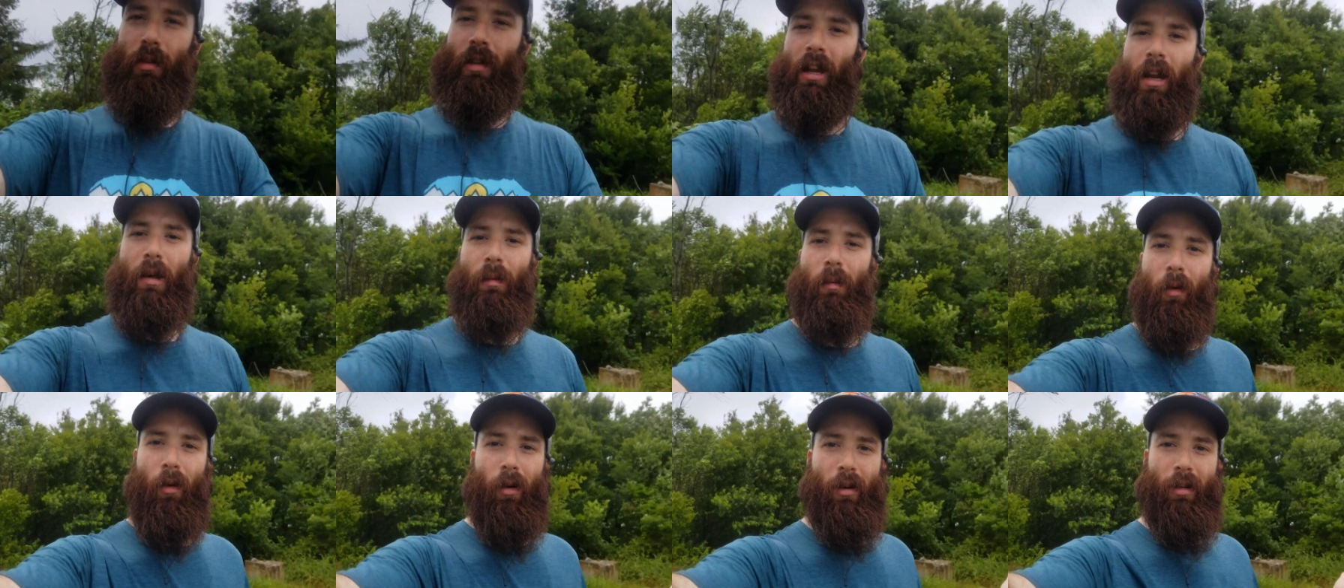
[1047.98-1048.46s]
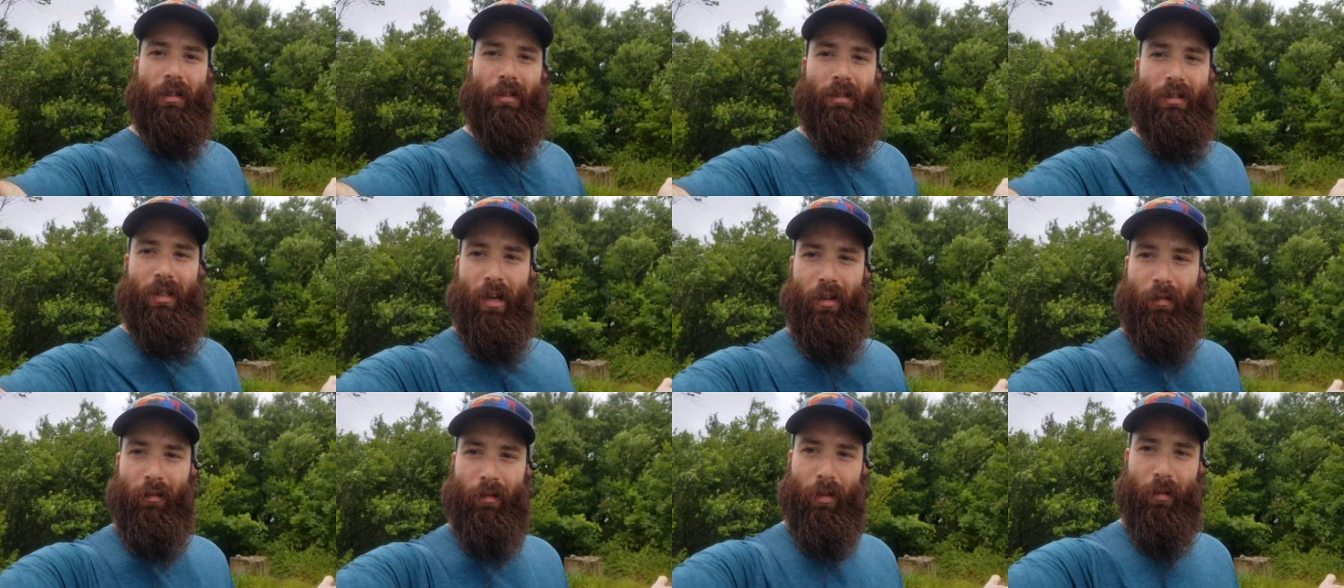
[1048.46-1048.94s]
and I'm already
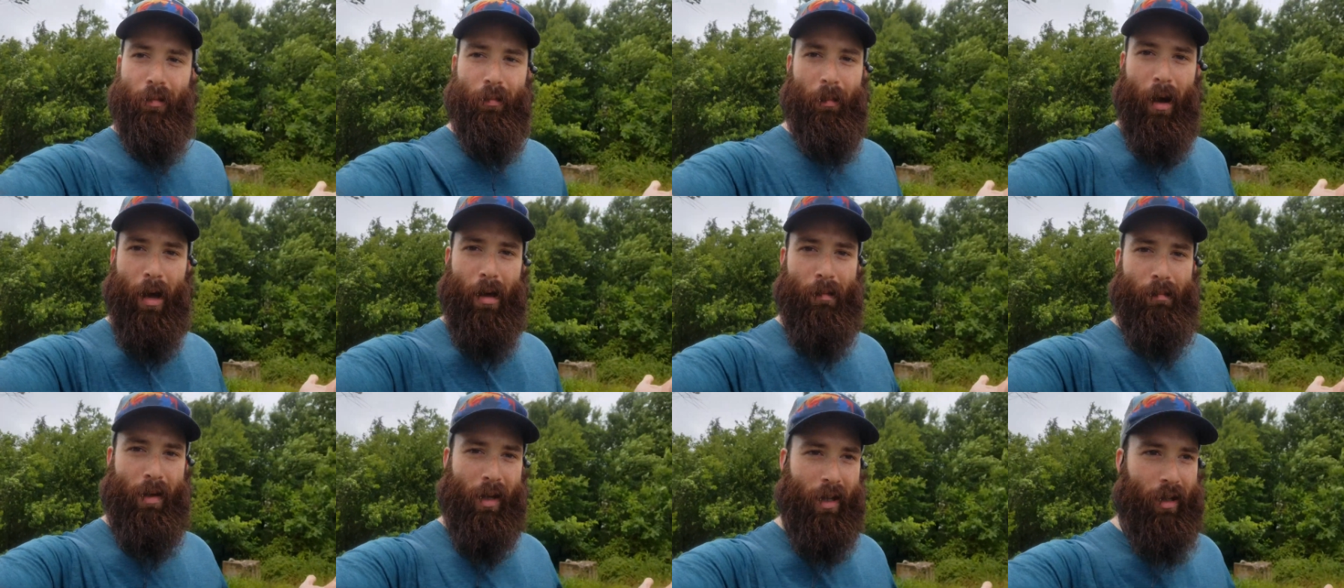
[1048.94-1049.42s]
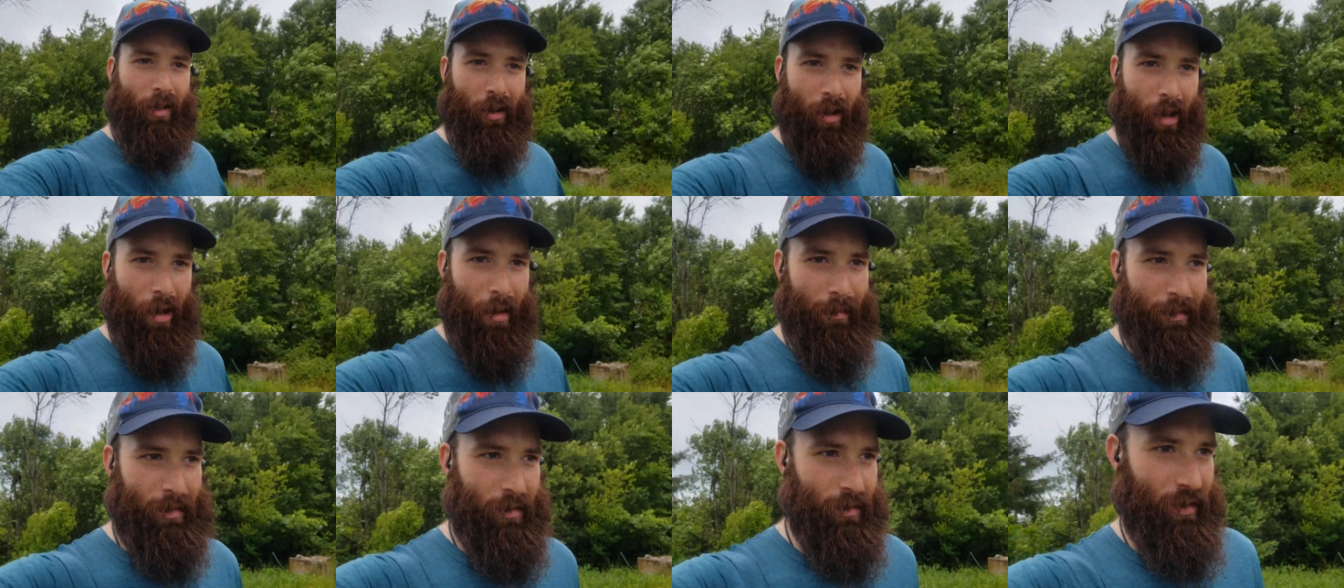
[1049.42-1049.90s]
done with my big
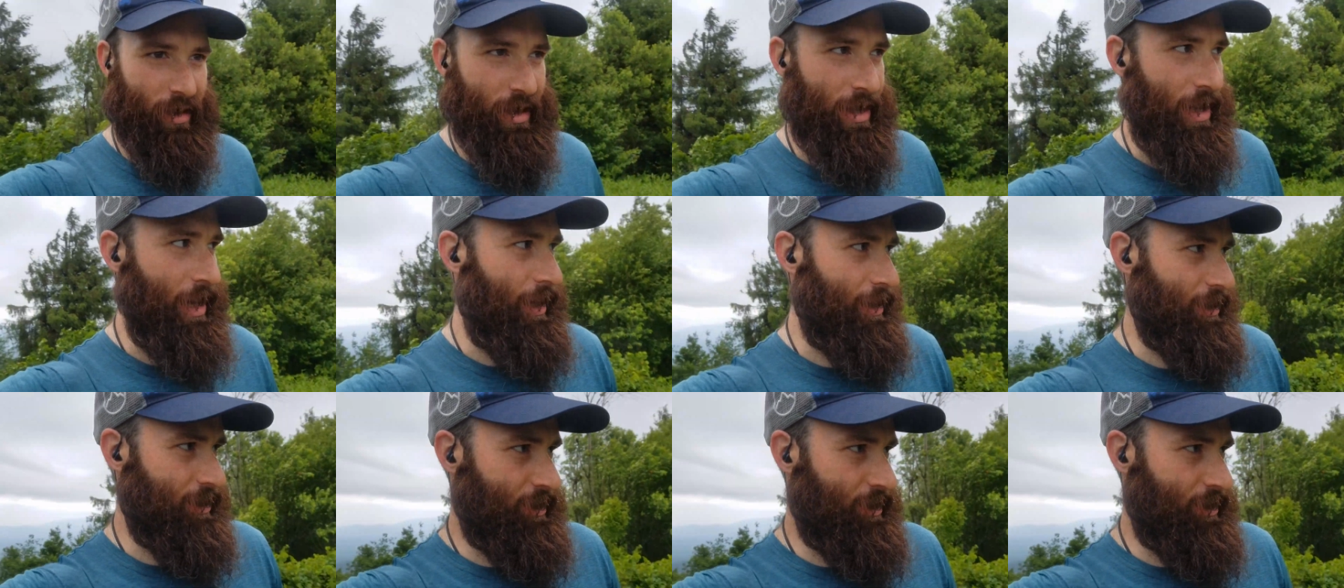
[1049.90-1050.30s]
climbs for the day.